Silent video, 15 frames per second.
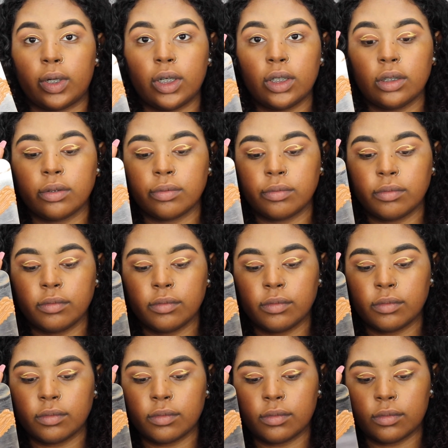work.
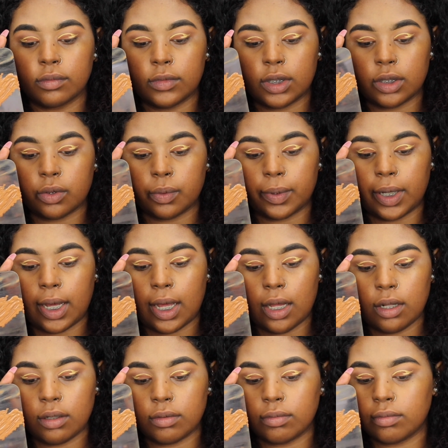This is what we got.